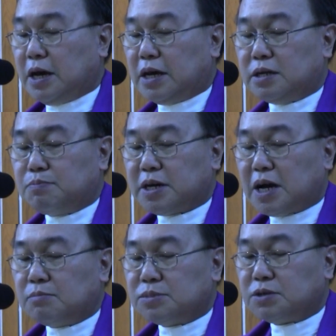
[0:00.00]
and it
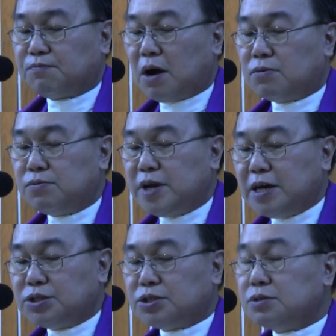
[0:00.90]
becomes a
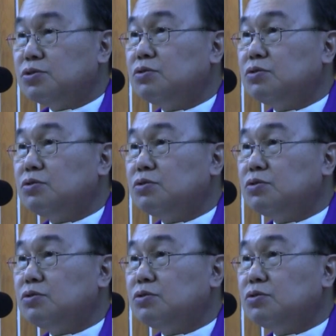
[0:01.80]
foundation